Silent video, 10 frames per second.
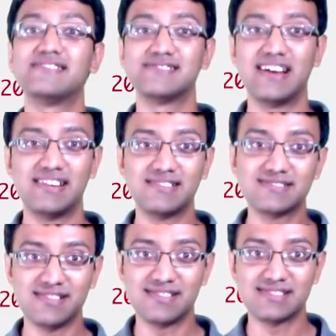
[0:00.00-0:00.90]
the result is
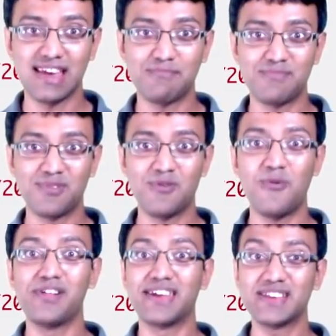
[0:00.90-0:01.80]
still the same.
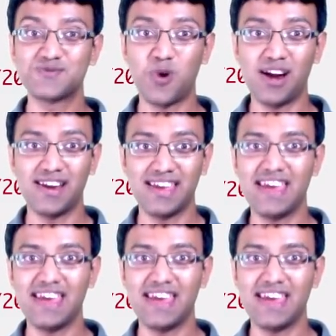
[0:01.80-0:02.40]
Well, guess what?